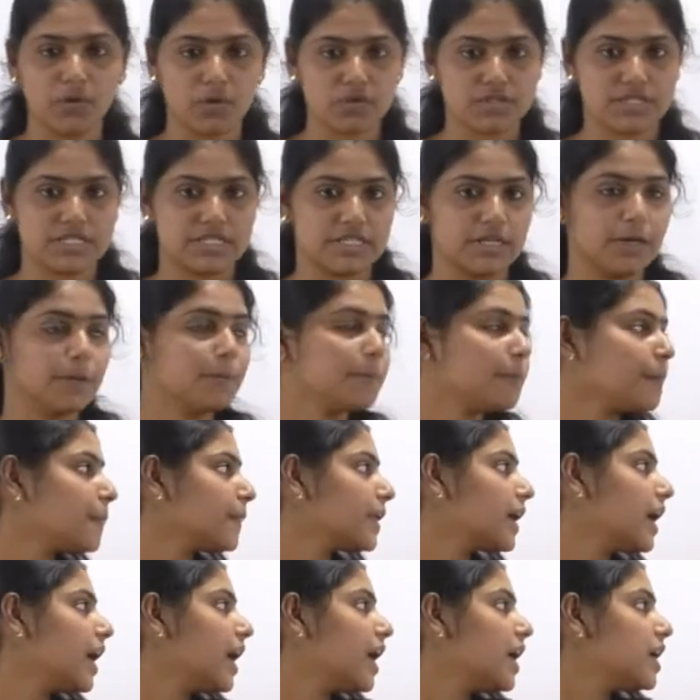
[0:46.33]
posture.
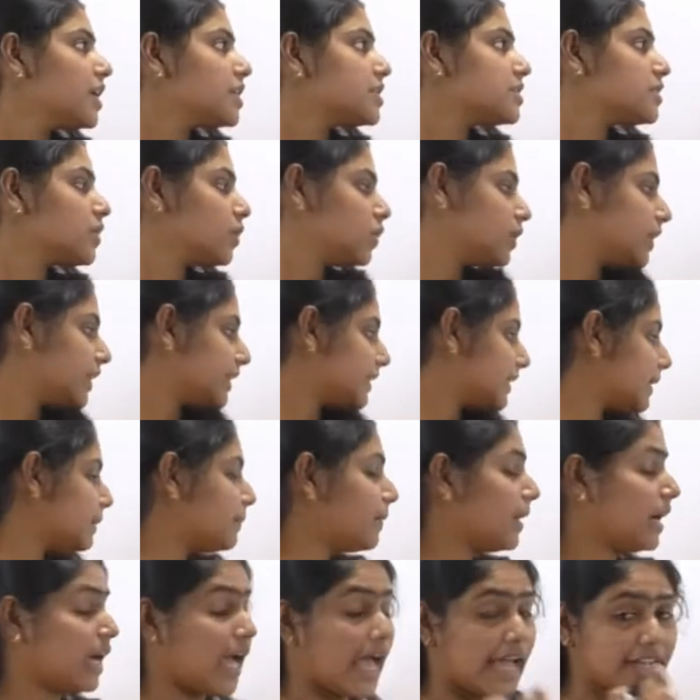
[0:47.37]
So the
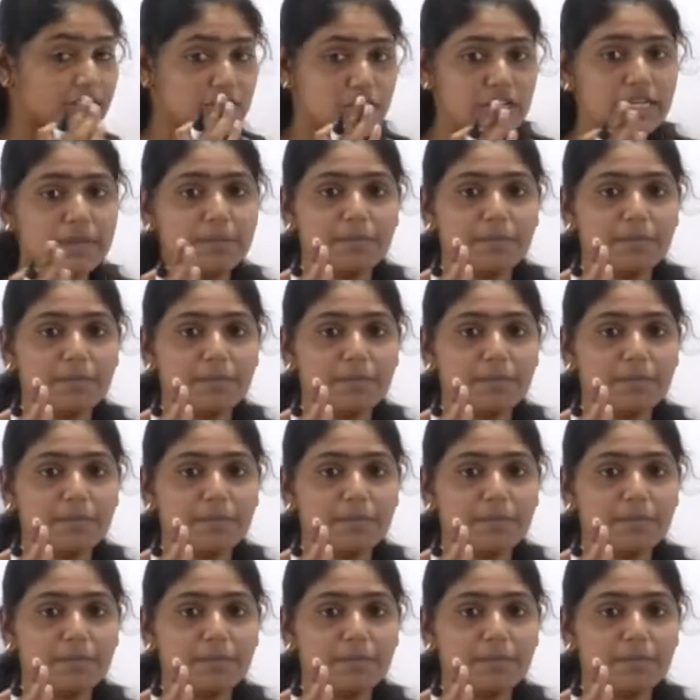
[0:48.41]
trib actually